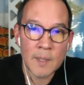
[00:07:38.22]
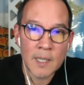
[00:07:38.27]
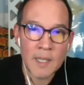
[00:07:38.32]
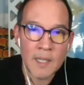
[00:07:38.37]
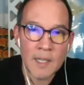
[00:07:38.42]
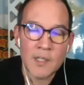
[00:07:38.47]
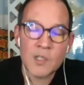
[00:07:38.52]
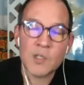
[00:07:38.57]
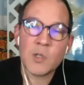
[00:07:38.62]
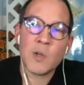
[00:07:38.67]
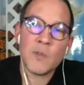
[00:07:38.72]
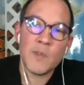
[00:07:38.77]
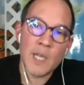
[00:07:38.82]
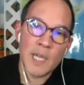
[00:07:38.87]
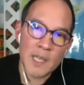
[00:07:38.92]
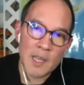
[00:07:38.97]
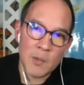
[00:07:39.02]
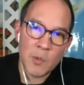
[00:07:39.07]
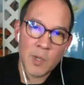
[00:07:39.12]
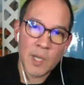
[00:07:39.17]
sort of
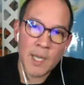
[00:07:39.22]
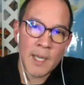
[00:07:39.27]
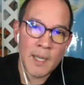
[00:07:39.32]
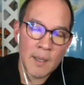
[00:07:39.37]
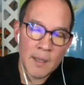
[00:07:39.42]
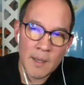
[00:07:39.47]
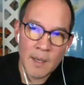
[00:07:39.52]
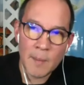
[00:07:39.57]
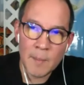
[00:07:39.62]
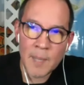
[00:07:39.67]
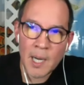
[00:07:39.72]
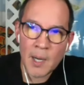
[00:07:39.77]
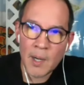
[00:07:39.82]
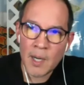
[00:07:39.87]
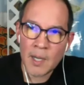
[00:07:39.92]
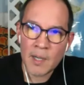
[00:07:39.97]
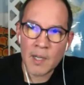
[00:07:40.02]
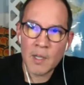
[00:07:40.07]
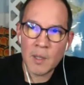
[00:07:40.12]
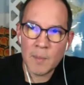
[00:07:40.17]
like the way in
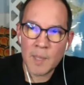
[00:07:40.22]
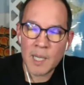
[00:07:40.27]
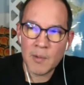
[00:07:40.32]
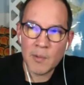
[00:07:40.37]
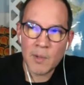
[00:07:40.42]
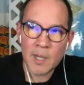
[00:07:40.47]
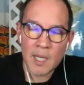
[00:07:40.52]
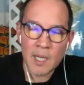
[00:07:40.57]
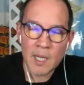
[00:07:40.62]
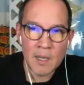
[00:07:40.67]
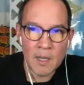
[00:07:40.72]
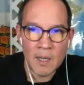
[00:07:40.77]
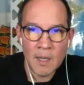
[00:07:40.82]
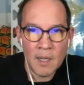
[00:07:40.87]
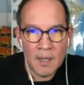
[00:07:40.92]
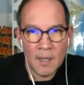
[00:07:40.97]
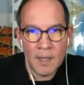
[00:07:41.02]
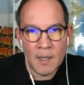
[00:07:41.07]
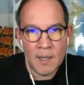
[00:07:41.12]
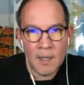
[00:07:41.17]
America you might read
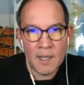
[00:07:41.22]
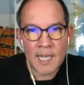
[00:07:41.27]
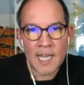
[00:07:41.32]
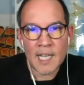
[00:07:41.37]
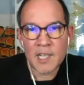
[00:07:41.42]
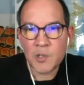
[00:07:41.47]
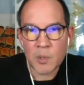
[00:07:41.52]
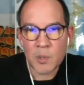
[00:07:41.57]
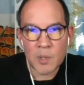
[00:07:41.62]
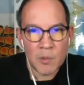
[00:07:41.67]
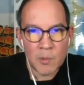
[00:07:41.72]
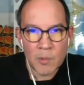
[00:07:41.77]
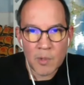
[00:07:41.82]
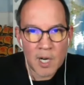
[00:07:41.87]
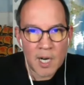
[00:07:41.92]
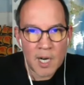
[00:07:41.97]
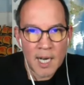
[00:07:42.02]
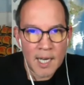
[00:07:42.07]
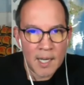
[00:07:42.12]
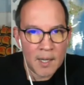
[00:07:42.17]
Catcher in the
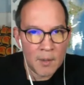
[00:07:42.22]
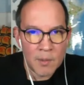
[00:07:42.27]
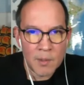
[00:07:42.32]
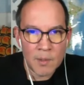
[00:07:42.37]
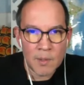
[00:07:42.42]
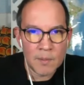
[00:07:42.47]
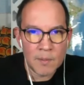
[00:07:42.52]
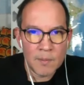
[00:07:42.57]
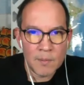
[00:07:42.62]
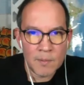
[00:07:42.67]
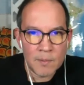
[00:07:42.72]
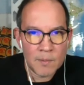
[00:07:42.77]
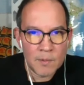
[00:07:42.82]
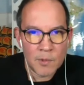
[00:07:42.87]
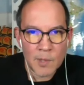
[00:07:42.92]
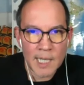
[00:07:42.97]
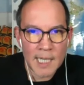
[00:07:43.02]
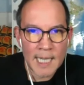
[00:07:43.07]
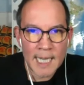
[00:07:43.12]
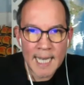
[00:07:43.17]
Rye or
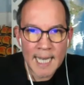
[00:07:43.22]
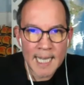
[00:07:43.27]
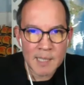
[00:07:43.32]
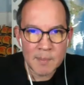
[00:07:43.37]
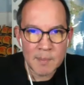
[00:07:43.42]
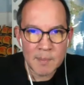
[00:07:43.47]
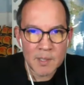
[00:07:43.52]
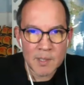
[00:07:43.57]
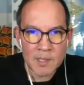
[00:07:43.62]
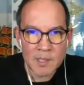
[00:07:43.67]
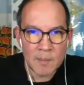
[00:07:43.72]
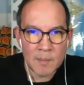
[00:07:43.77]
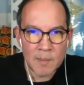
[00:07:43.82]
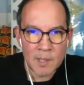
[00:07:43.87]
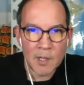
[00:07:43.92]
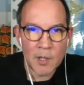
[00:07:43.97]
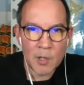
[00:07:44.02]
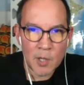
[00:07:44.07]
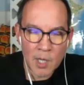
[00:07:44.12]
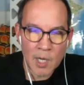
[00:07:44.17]
Great Gatsby or
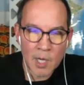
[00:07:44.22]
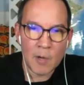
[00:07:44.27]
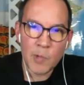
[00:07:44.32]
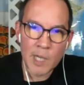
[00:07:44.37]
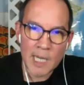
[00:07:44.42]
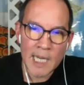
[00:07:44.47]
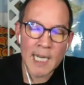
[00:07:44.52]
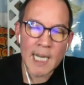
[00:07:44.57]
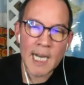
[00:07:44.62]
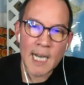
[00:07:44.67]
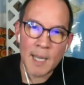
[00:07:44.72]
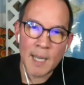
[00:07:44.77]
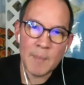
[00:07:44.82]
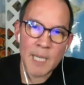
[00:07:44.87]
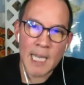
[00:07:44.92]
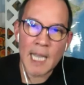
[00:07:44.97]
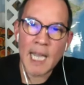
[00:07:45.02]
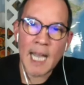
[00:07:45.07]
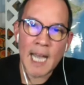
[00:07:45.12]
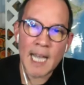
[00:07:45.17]
something. You're going to read I Am a
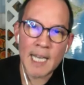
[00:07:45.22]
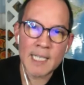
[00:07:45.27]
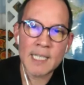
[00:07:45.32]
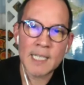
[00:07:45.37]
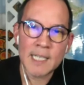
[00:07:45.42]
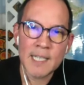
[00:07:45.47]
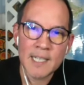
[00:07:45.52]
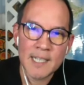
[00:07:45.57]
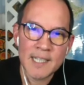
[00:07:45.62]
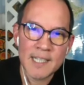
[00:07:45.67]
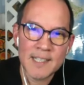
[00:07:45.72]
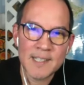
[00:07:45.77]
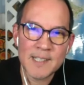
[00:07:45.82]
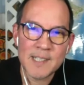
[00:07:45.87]
Cat. So,